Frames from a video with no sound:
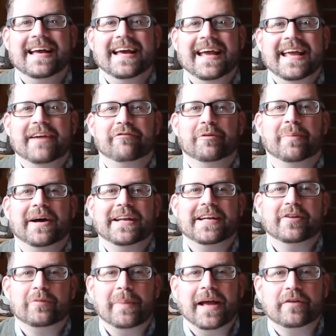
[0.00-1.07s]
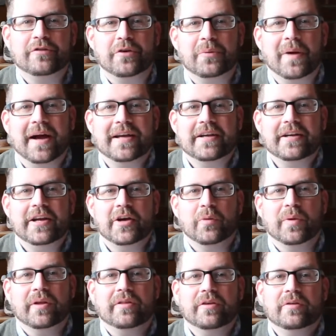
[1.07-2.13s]
Hey everybody, it's Pastor Ryan here
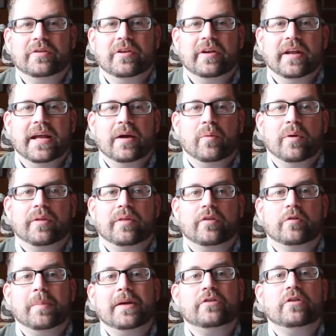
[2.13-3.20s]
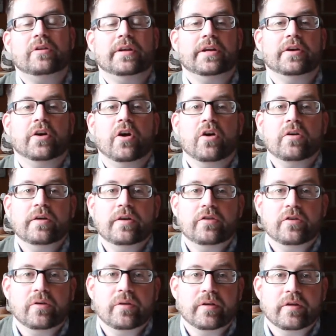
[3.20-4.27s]
with you today with a special
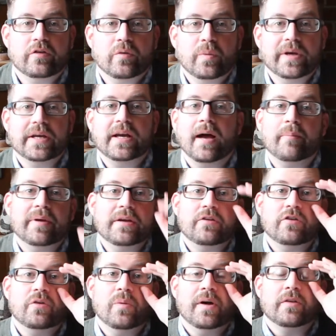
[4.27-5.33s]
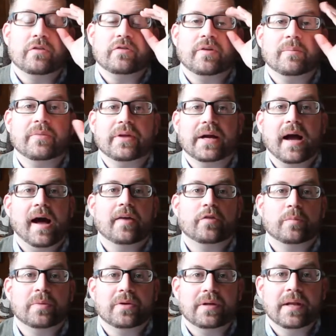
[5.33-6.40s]
encourager this week coming to us from the
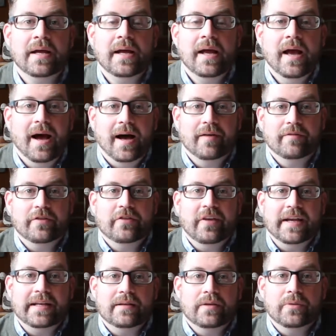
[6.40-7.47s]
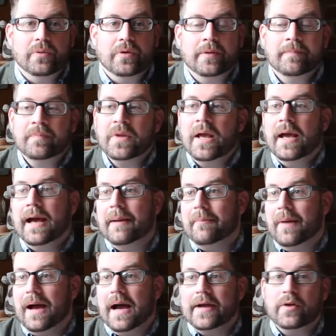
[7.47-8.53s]
Gospel of St. Luke.
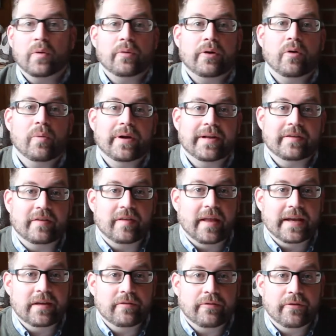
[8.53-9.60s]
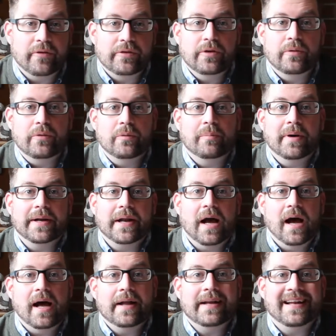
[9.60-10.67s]
I don't know what it's like for you, but
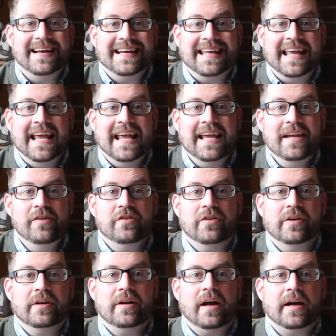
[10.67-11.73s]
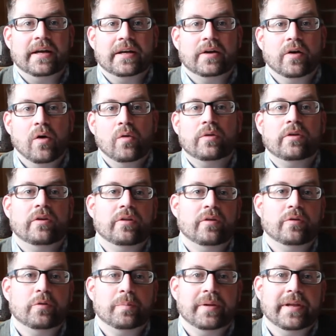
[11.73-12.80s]
on occasion I go to
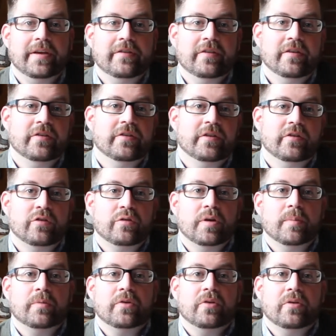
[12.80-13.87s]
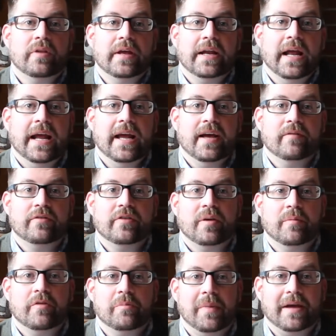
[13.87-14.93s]
those places in Scripture that have
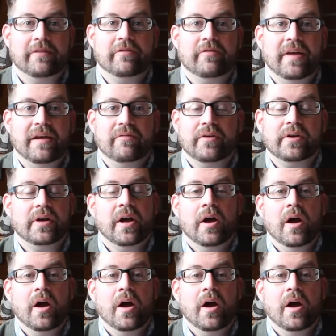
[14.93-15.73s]
some of my favorite,